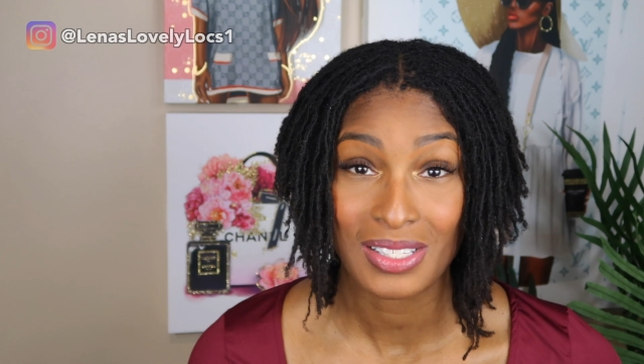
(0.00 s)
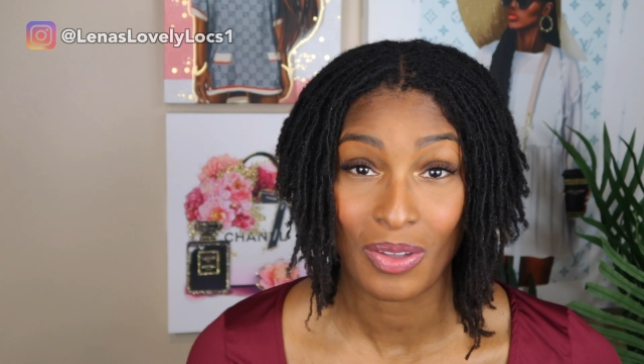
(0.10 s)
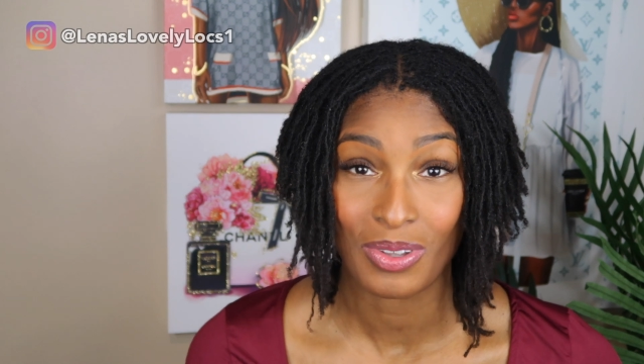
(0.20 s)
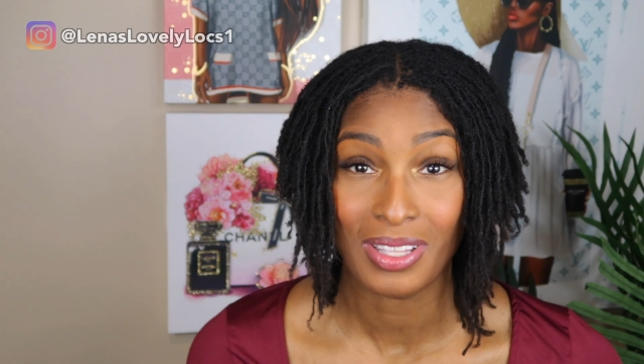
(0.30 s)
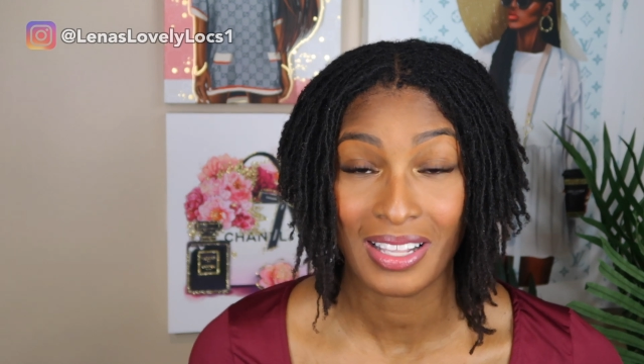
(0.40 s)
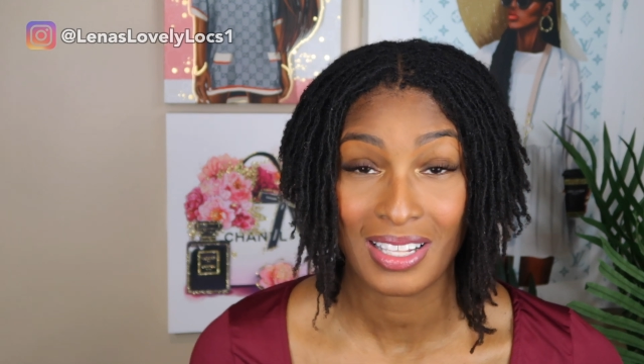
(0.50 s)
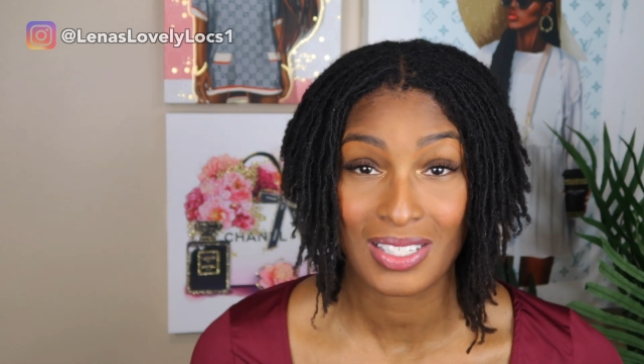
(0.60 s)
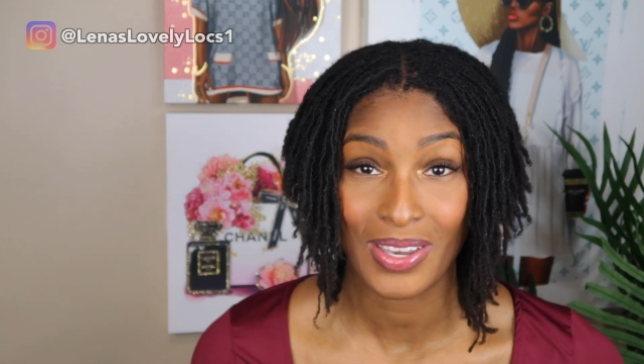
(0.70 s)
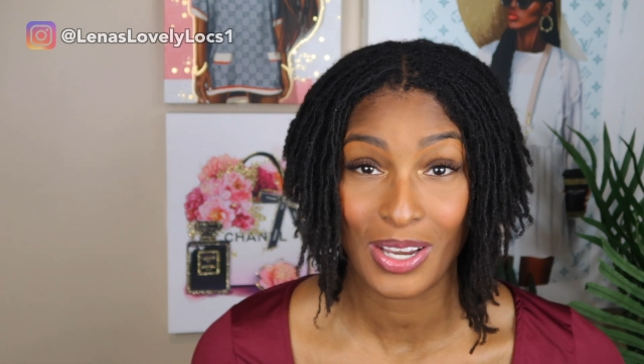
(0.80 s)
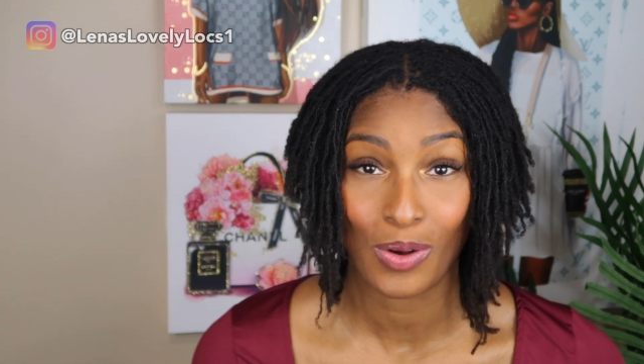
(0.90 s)
So if you look at
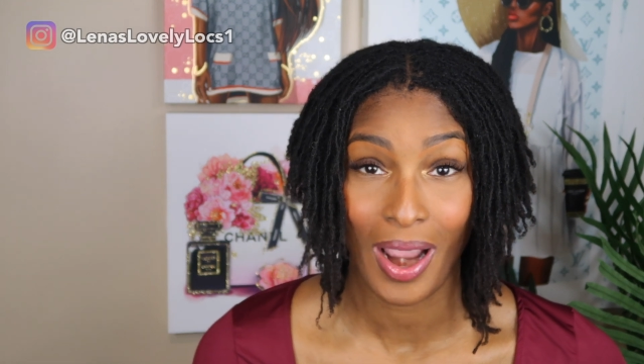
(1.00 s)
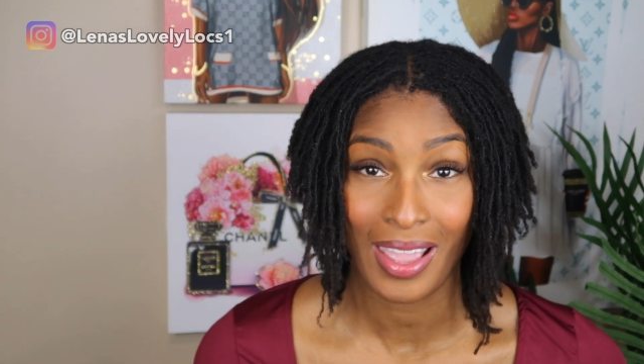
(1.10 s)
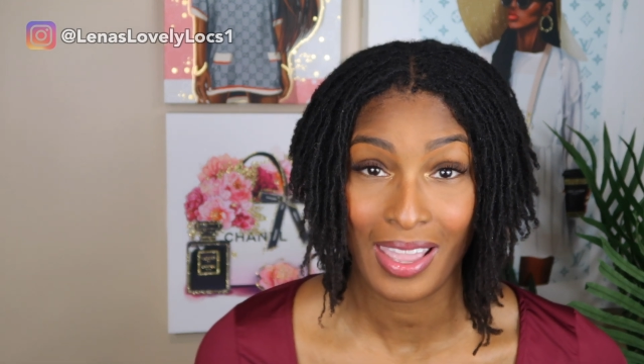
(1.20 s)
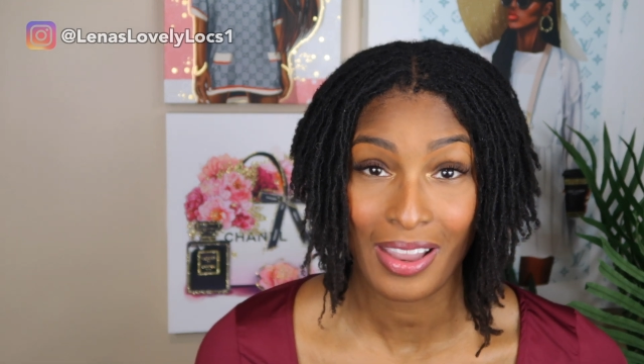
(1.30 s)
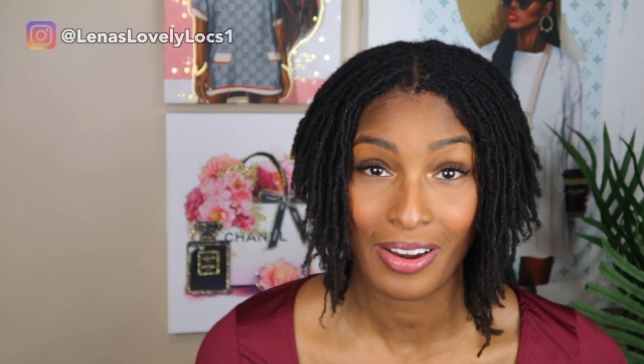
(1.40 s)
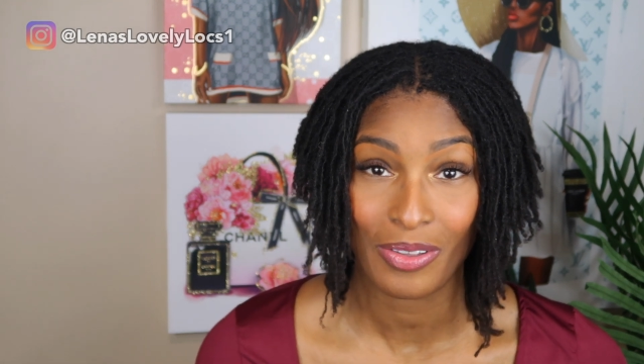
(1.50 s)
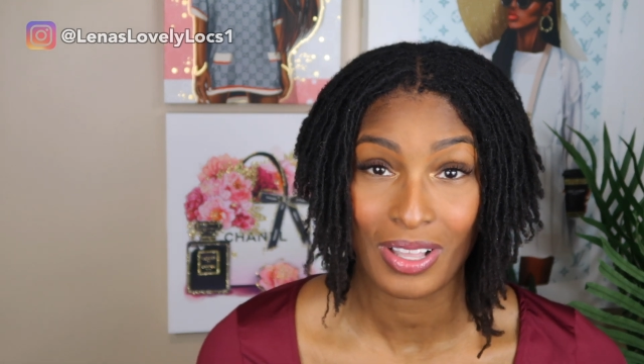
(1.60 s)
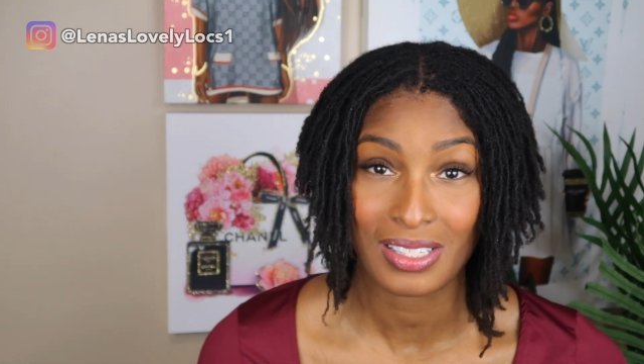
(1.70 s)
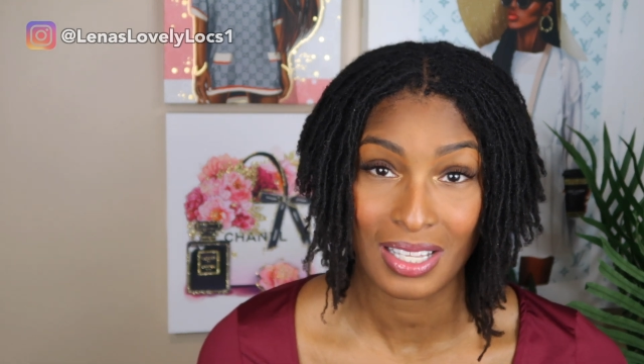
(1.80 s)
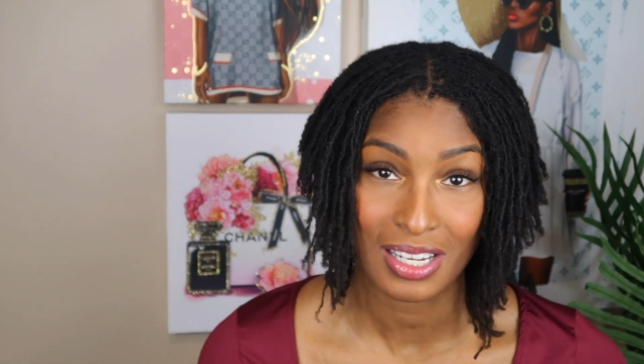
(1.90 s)
this video right here, you
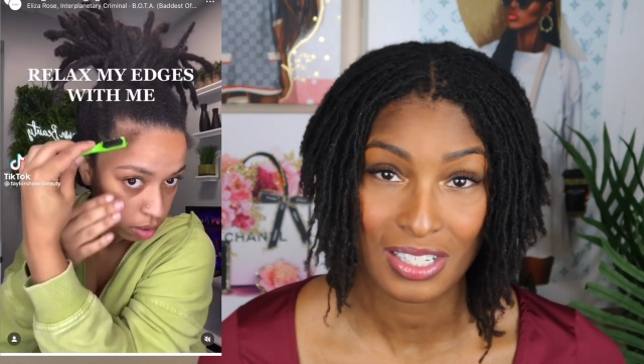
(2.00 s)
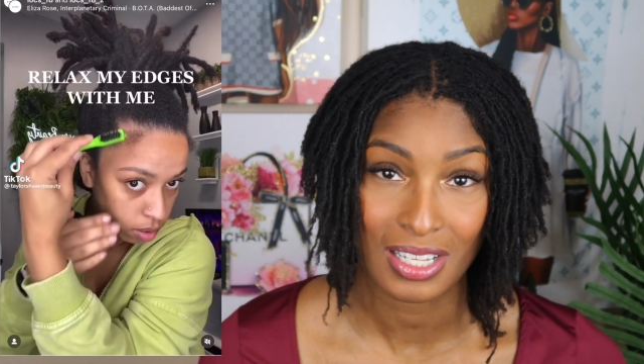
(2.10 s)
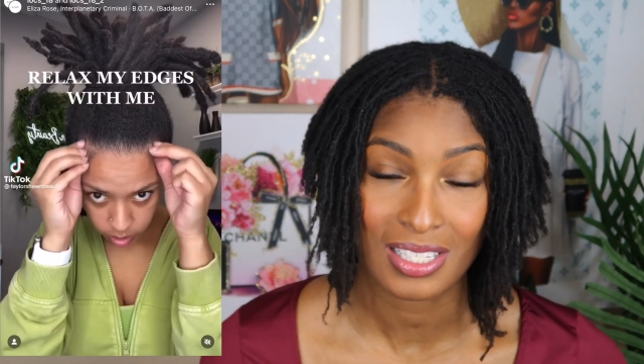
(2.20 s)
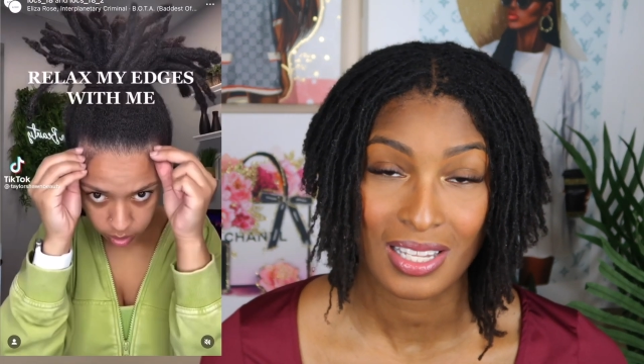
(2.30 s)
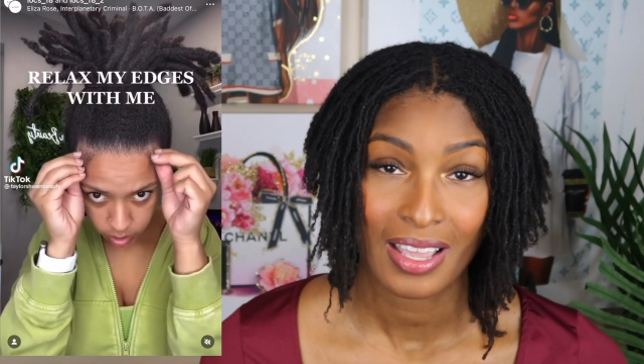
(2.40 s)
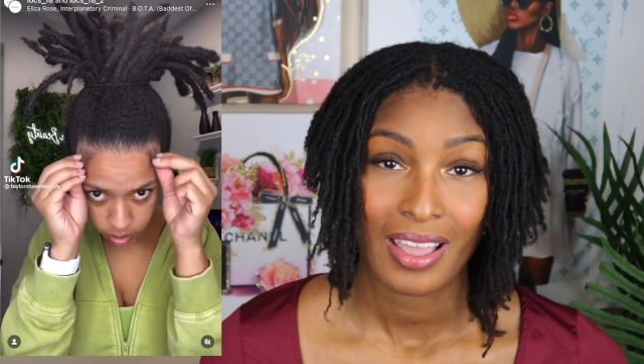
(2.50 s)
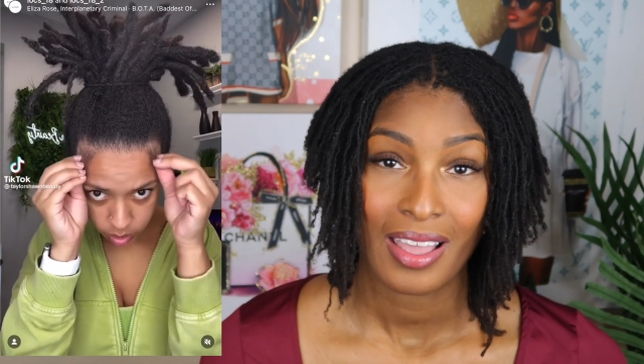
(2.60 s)
can see that she's